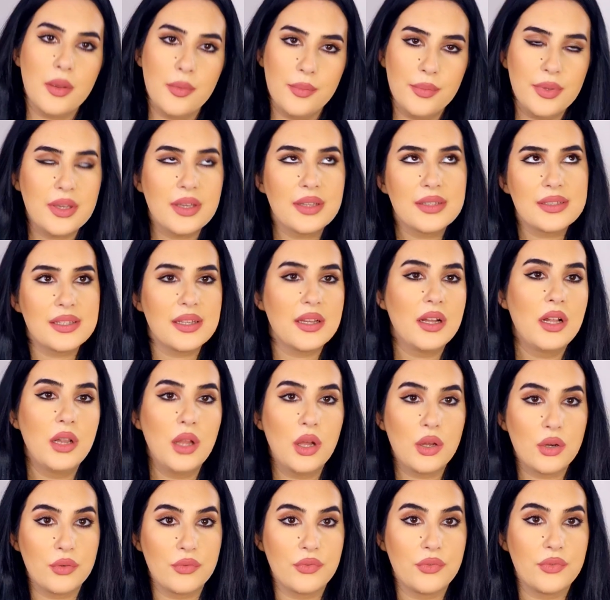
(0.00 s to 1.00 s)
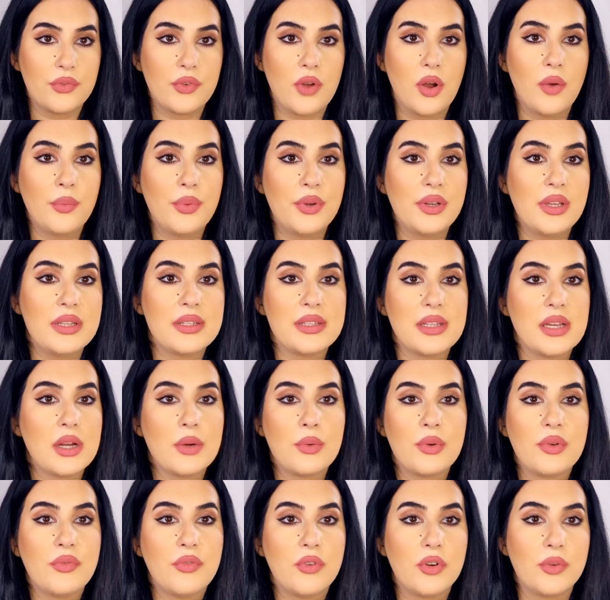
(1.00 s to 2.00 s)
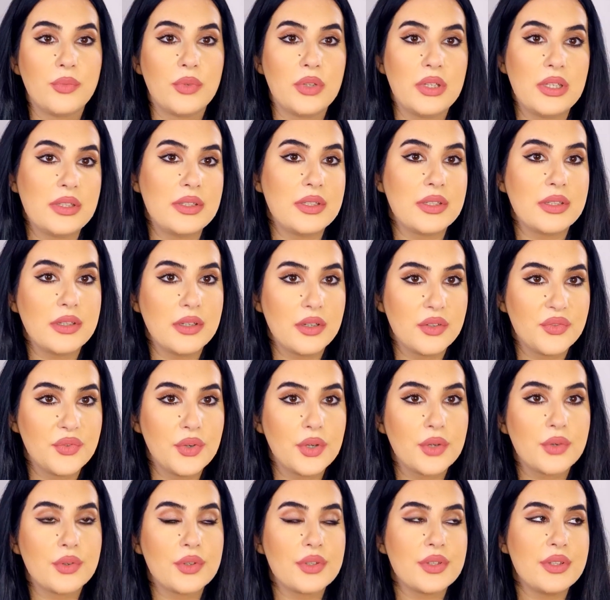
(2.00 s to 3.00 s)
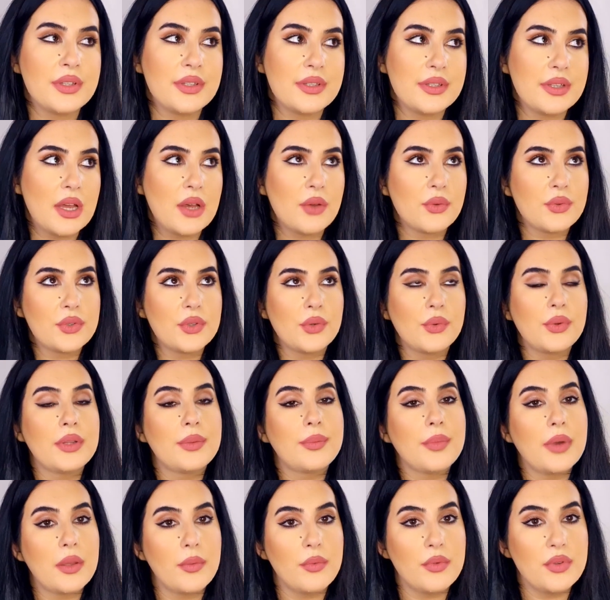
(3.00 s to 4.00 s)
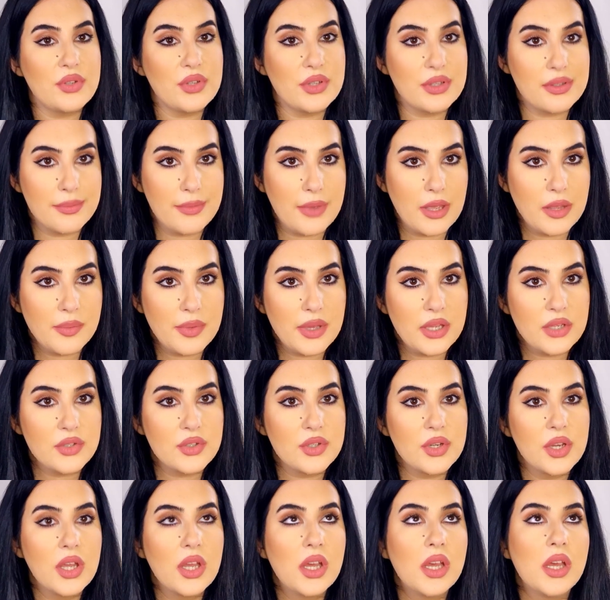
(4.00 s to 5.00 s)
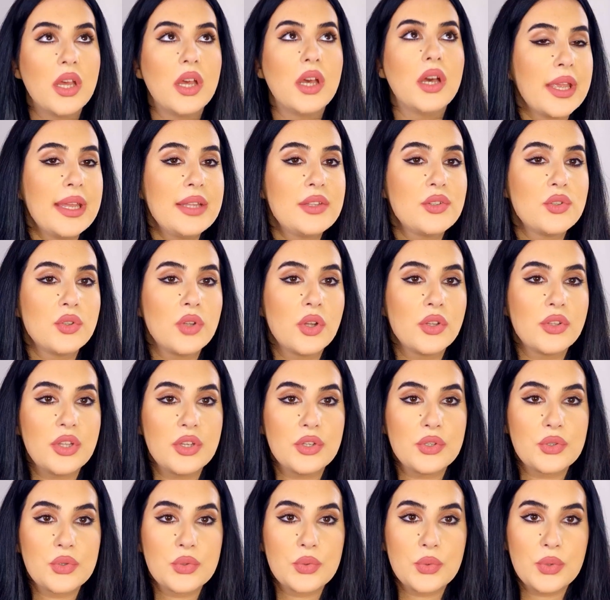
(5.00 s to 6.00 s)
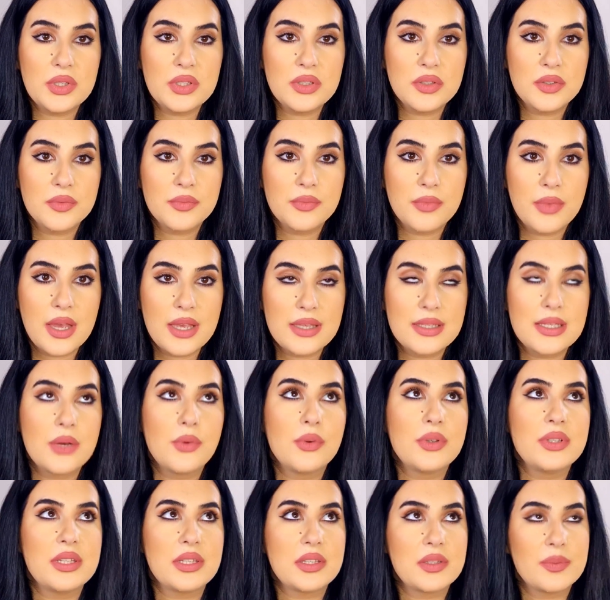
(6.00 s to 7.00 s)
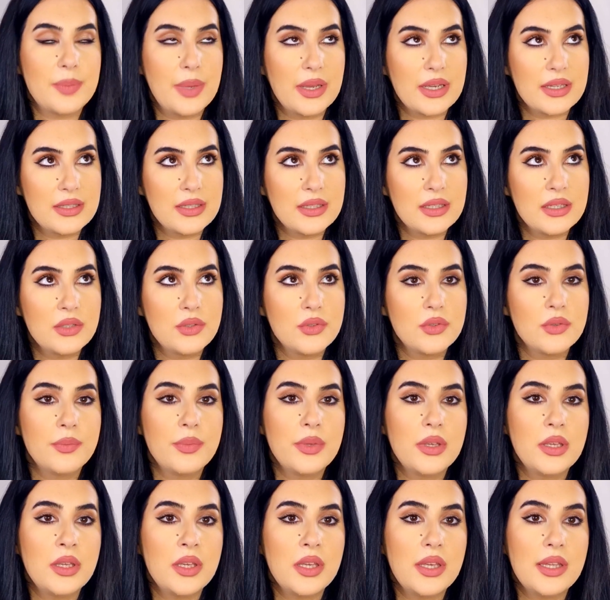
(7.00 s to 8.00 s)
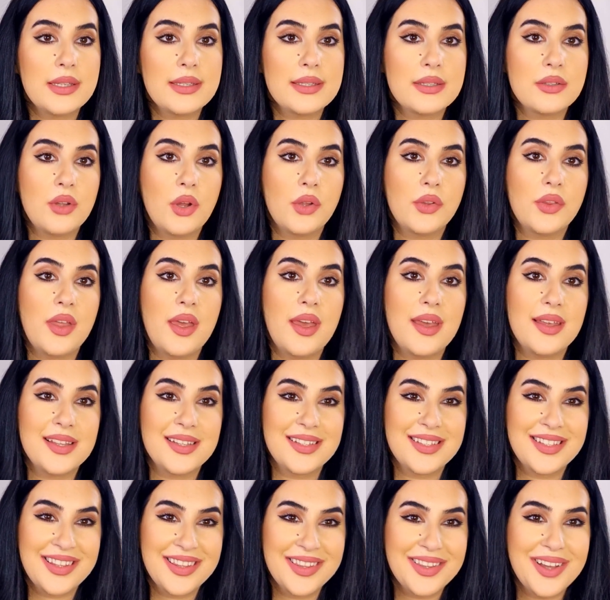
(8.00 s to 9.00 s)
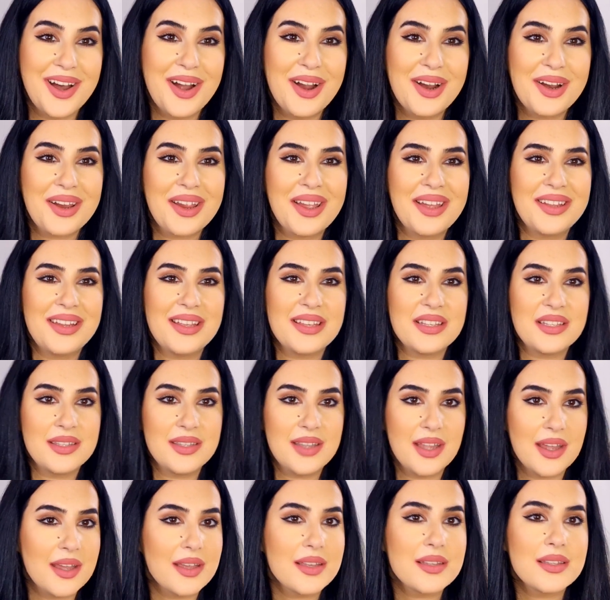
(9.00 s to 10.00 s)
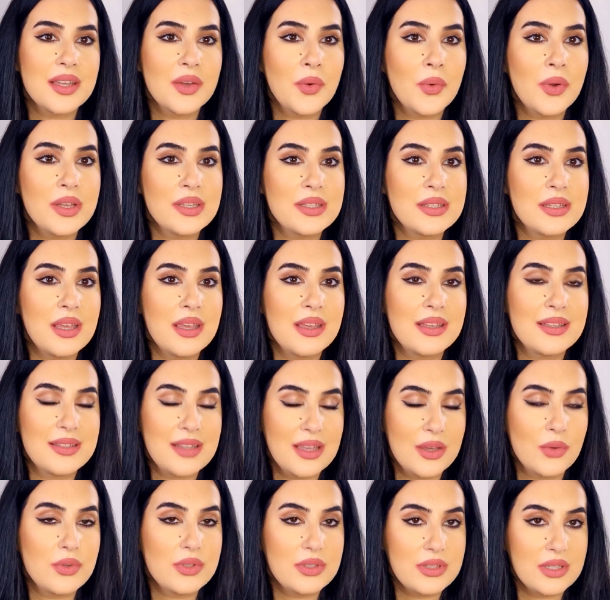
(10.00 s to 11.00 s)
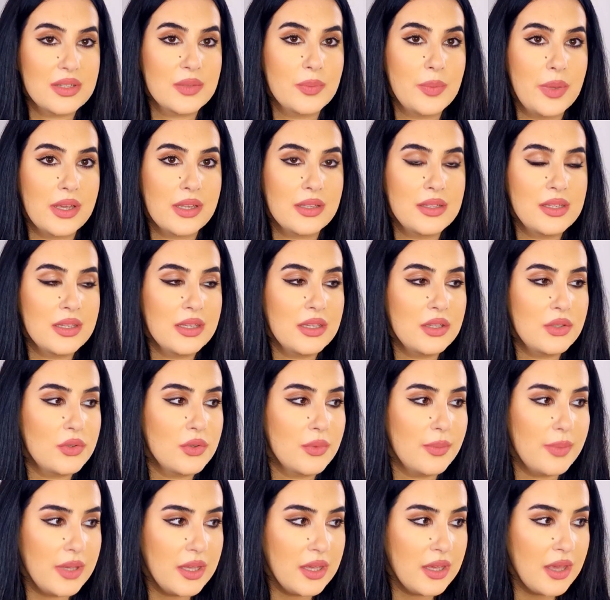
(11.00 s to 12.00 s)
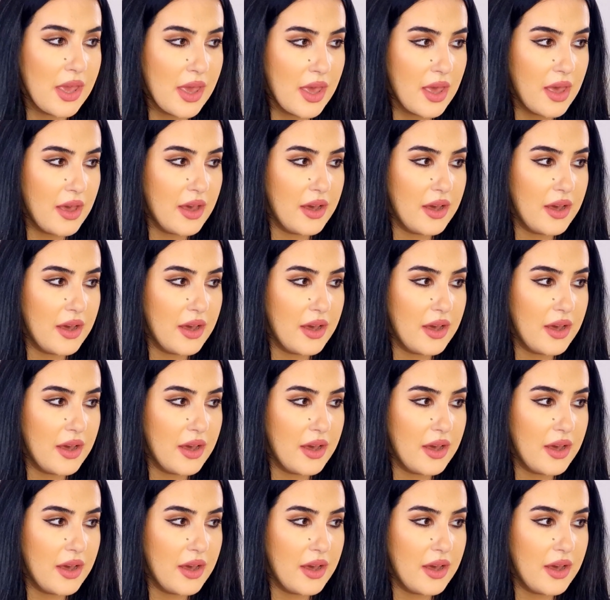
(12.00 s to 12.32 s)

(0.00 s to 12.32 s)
because a lot of companies are reformulating their fragrances now, so it might be just my batch. It's not as sweet as I was expecting it to be. It's not as dark and as dense as I was expecting it to be.